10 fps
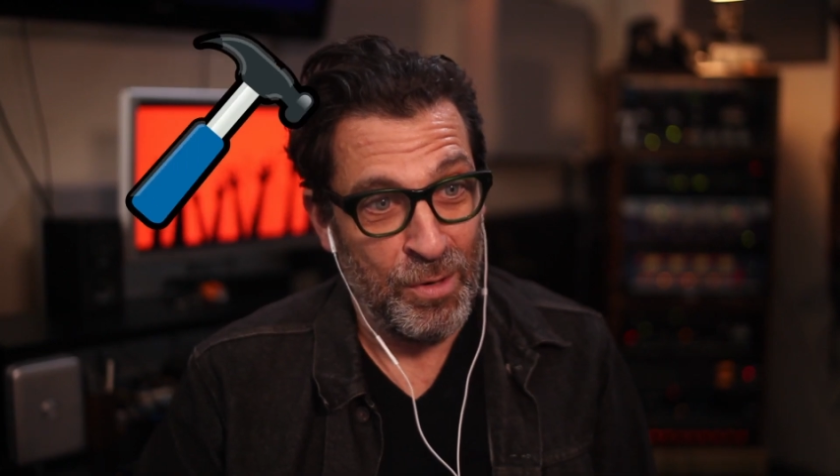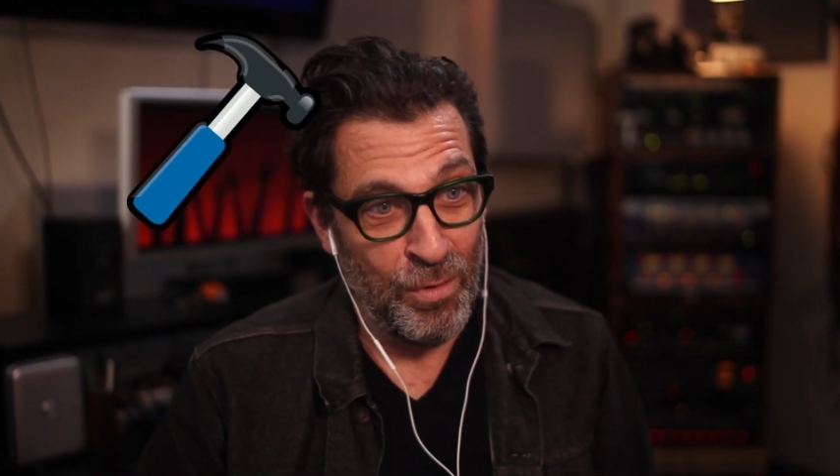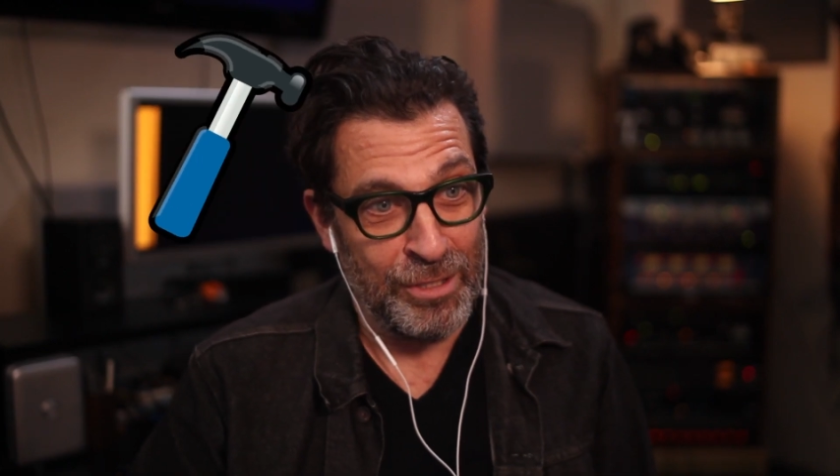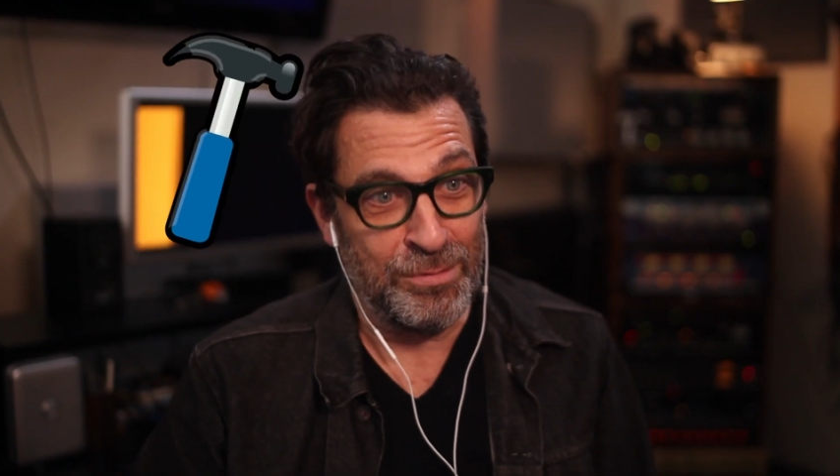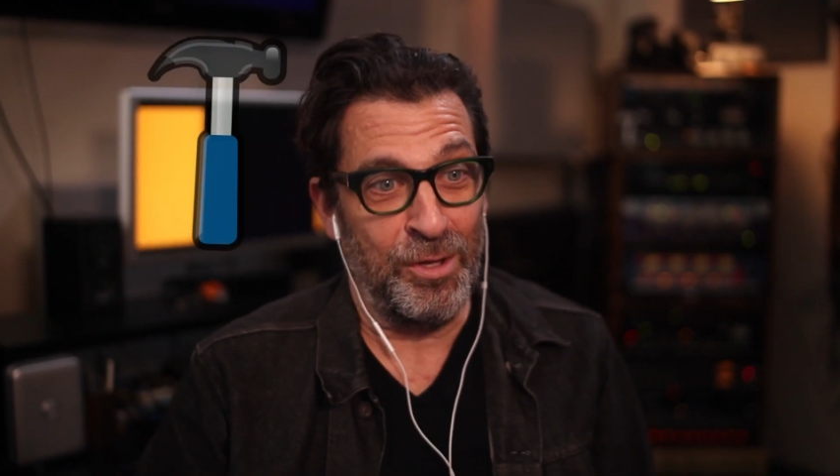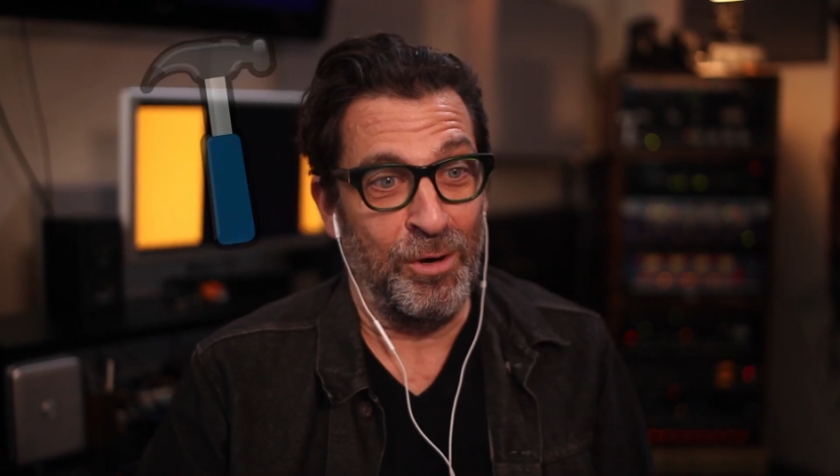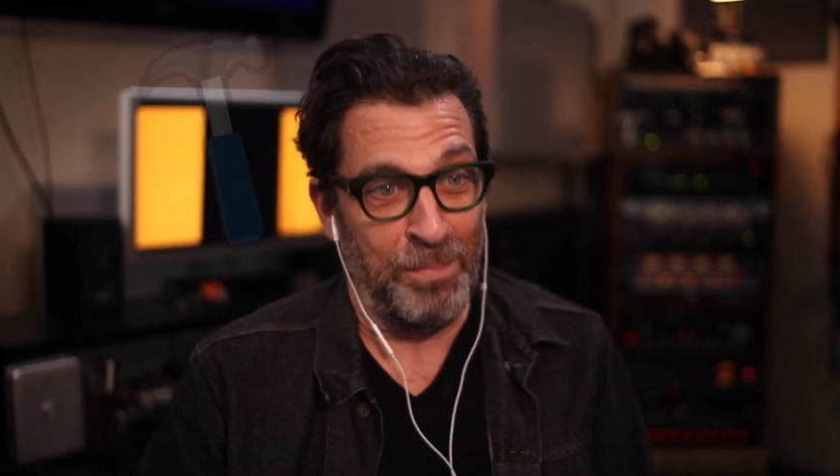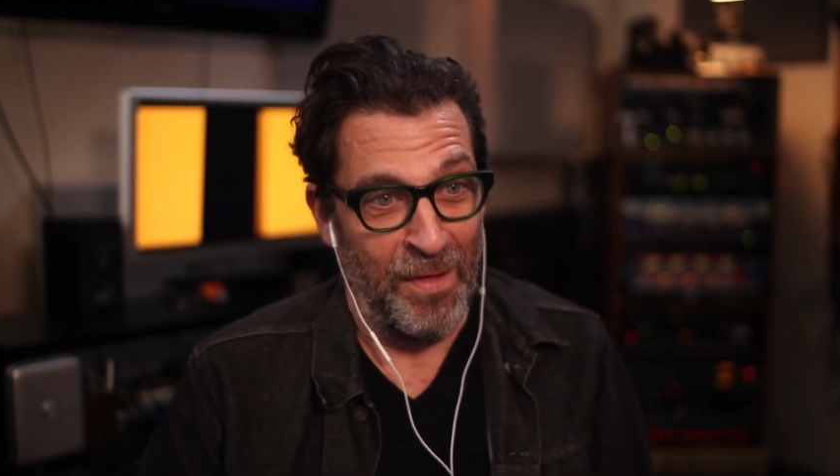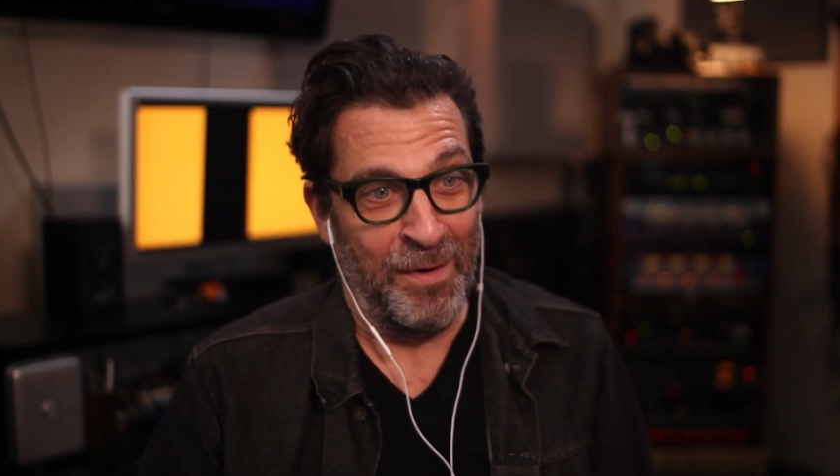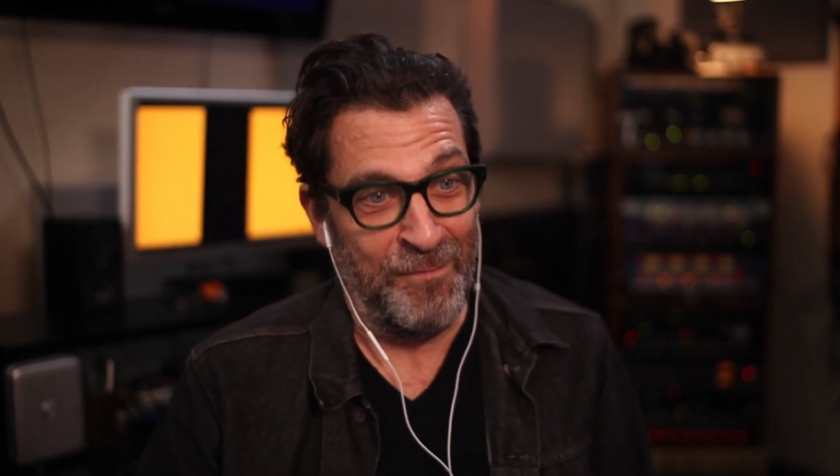works with her
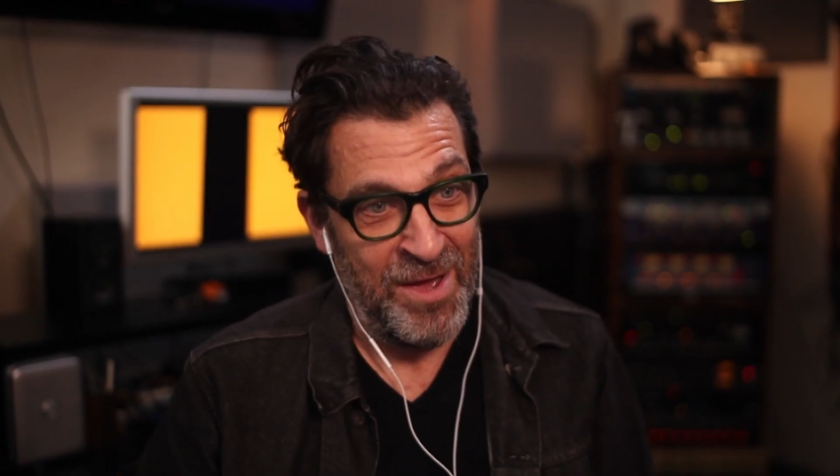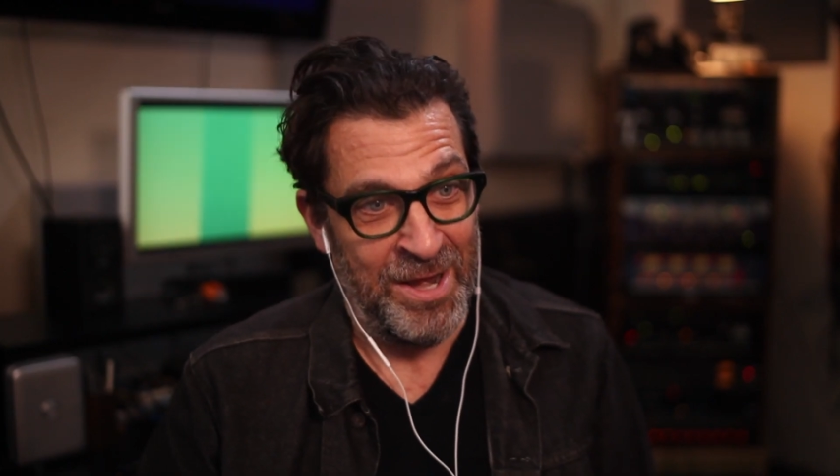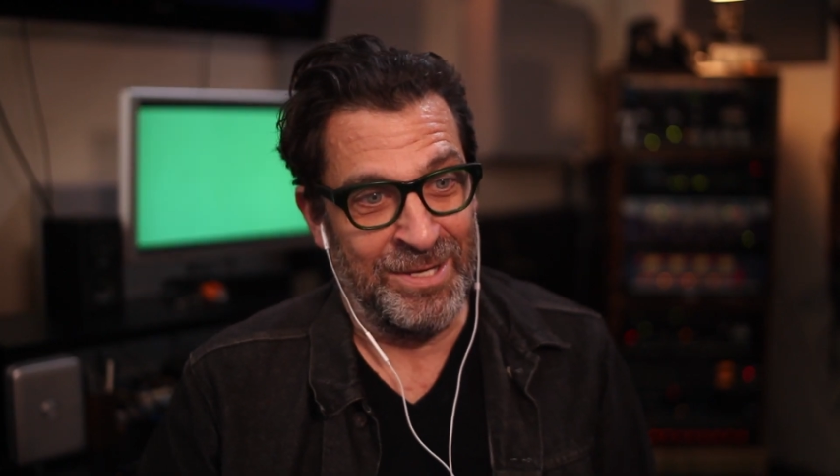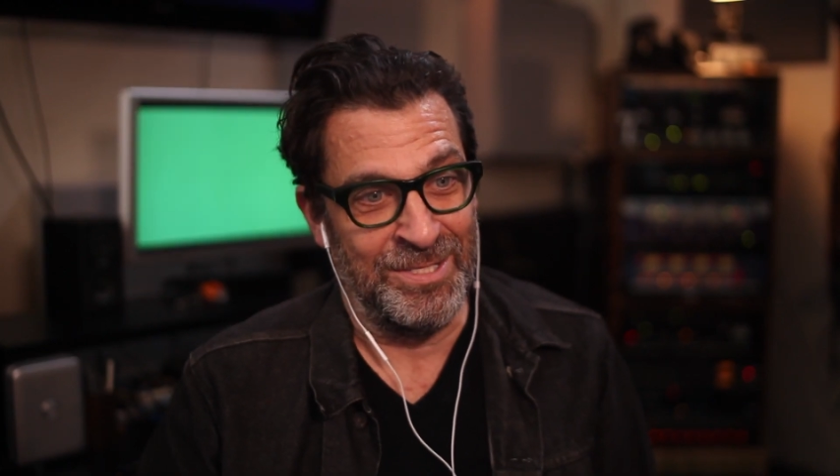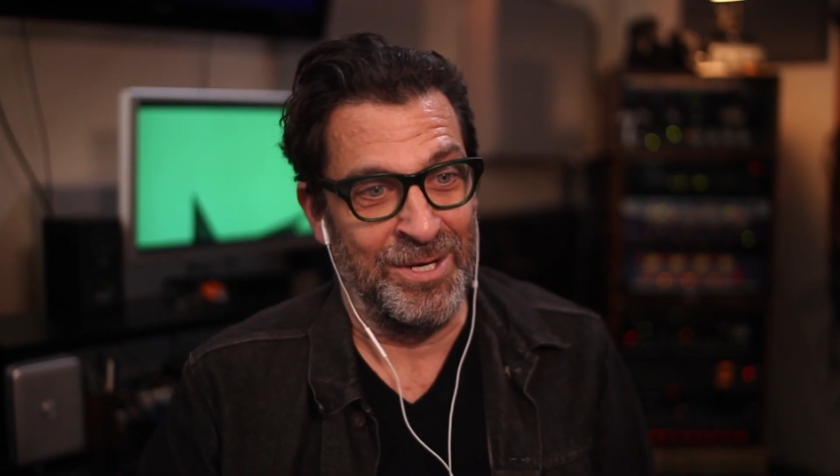brother Finneas,